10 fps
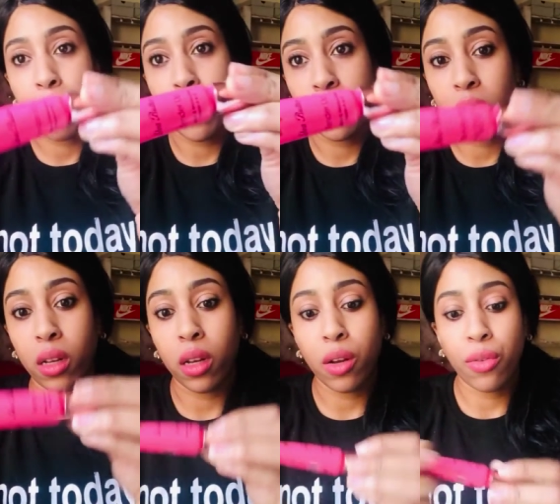
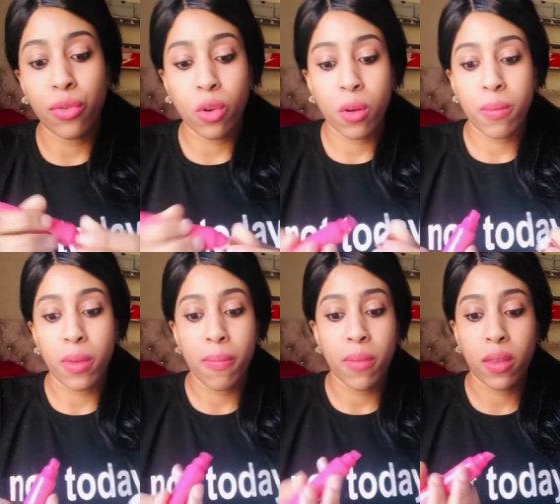butter from
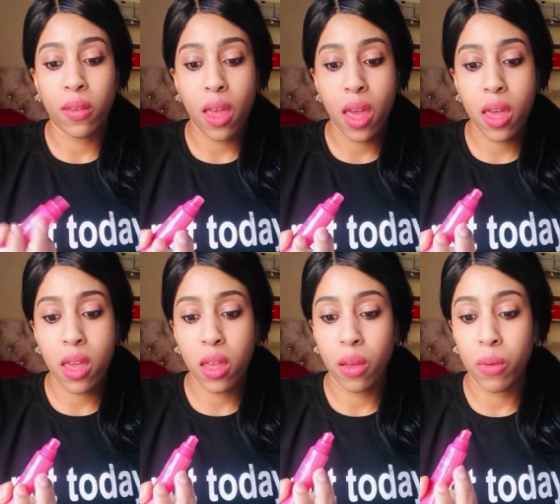Miss
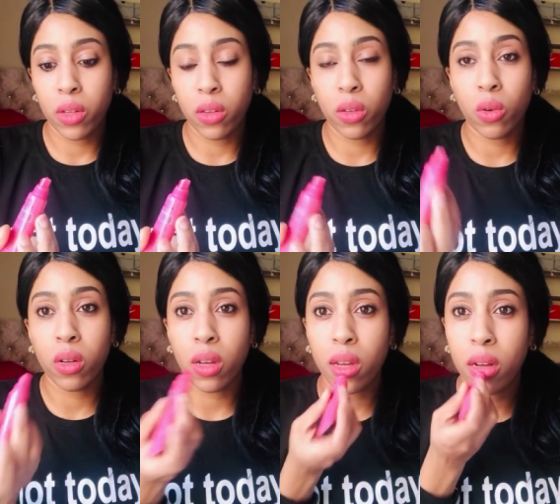A which is an
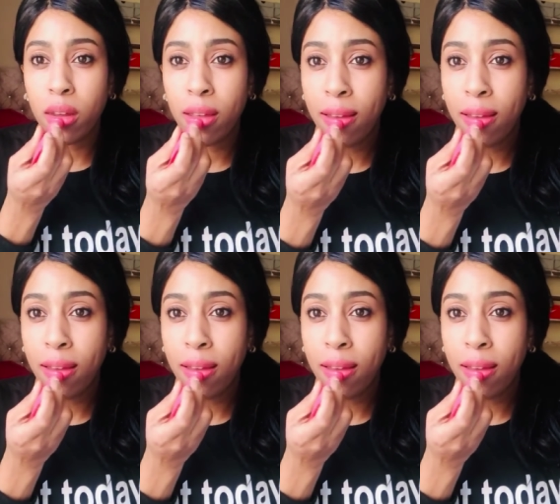online